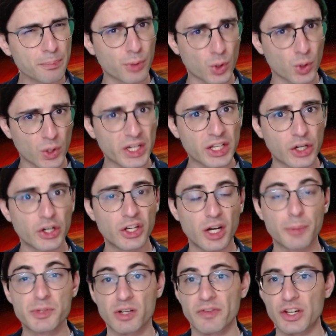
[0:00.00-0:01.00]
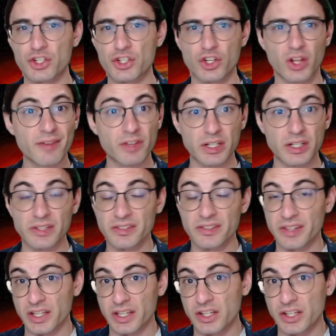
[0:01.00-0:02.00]
pretty good observational evidence that the
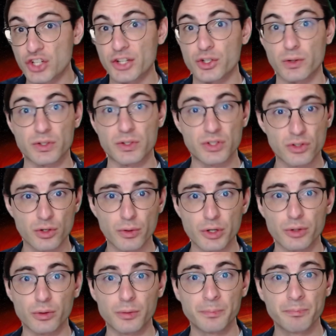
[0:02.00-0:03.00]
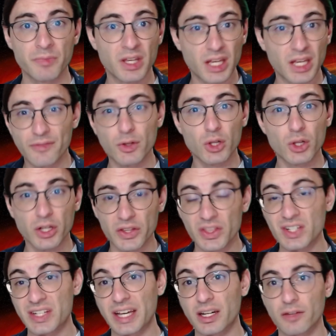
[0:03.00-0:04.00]
conjecture is true. If you look at the
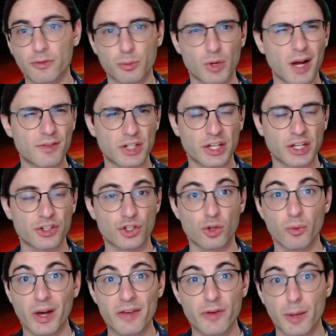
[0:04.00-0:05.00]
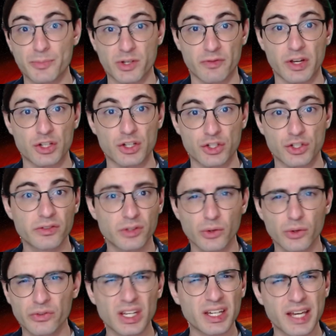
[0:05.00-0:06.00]
data from gravitational wave observations, you'll
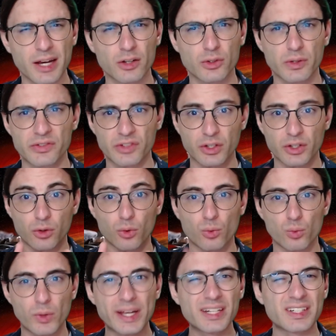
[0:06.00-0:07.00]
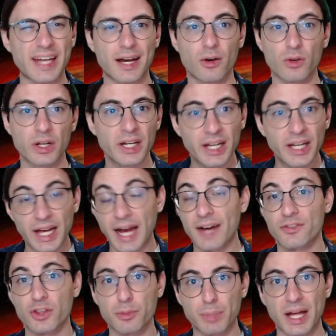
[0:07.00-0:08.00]
see a characteristic ring down after
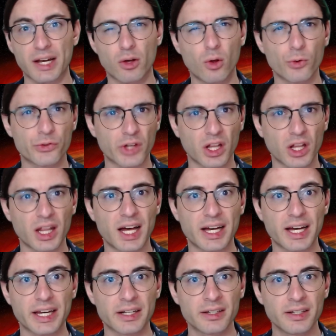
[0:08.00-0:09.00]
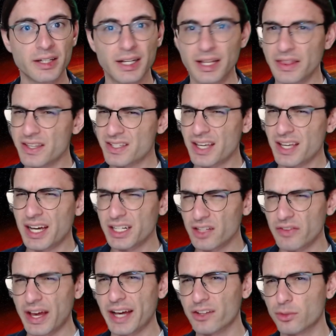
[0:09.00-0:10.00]
the black holes collide. This kind of
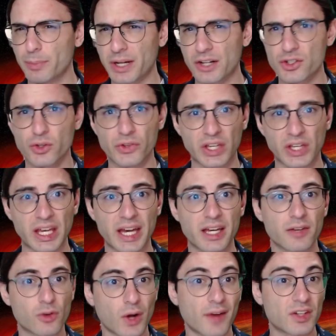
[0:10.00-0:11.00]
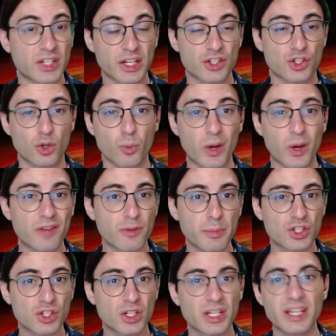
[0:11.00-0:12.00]
exponential decay of gravitational wave
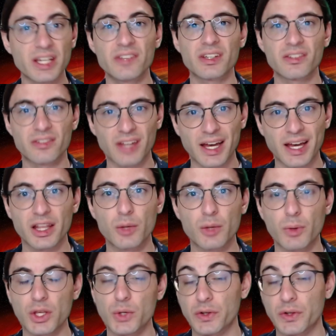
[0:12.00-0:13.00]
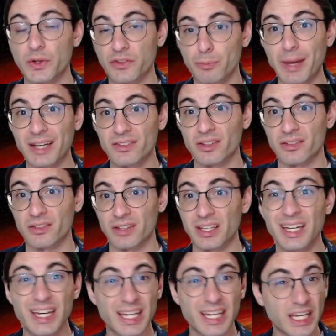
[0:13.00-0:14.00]
emission is exactly what you would expect to see
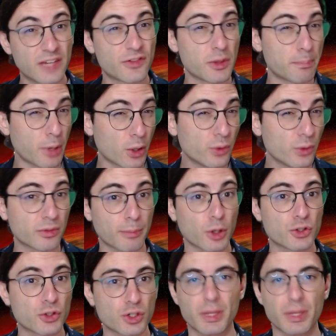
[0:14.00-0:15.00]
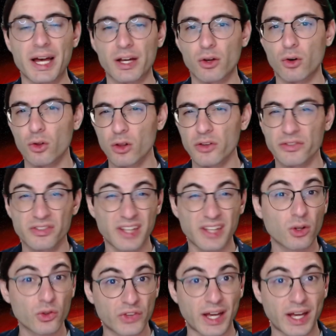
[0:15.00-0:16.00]
if the post-merger black holes
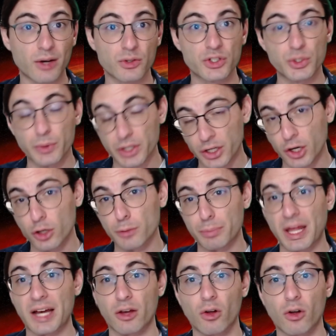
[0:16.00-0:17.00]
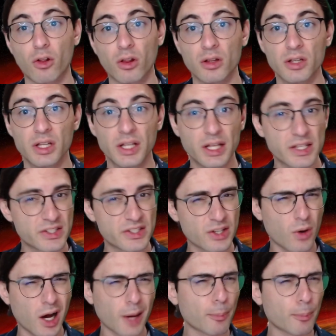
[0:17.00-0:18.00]
settled down to a Kerr black hole. So
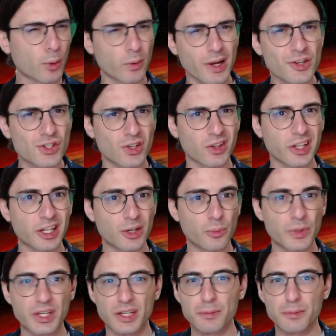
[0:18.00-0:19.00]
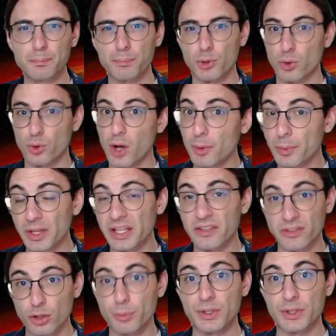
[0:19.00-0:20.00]
operationally, we can probably
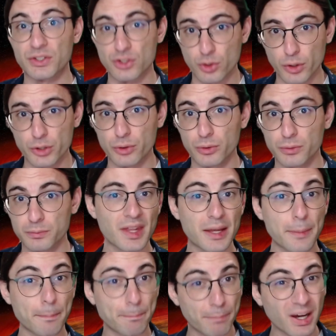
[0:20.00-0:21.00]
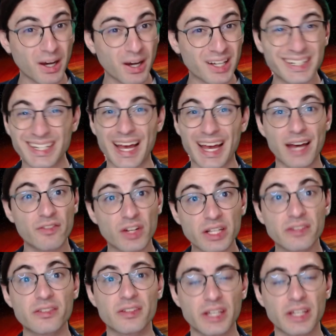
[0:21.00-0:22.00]
assume it's true. But
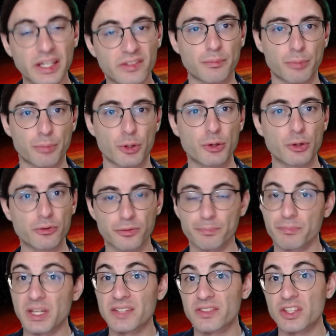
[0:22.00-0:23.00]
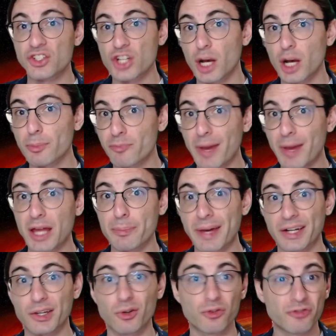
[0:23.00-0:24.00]
evidence isn't proof. It's the job of
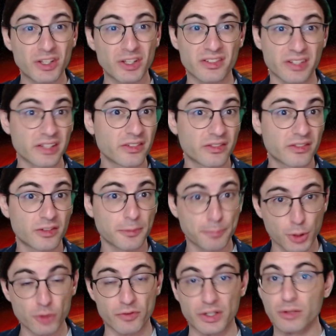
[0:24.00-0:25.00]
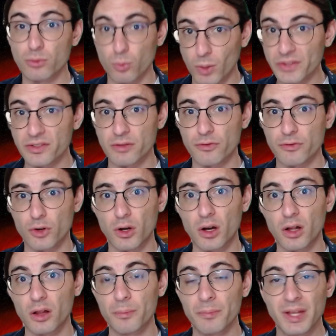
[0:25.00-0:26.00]
mathematical physicists to prove it once and for
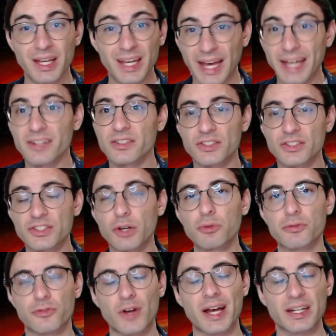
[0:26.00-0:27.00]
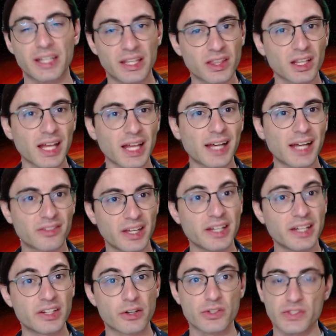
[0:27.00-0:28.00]
all. And don't fret, in the last 10
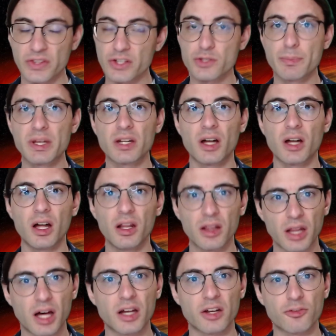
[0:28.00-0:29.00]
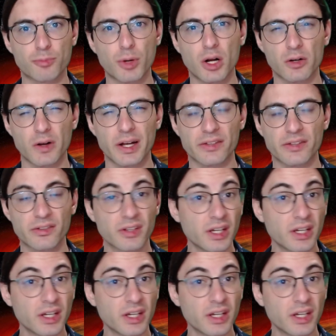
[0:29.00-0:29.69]
years, there's been a lot of progress.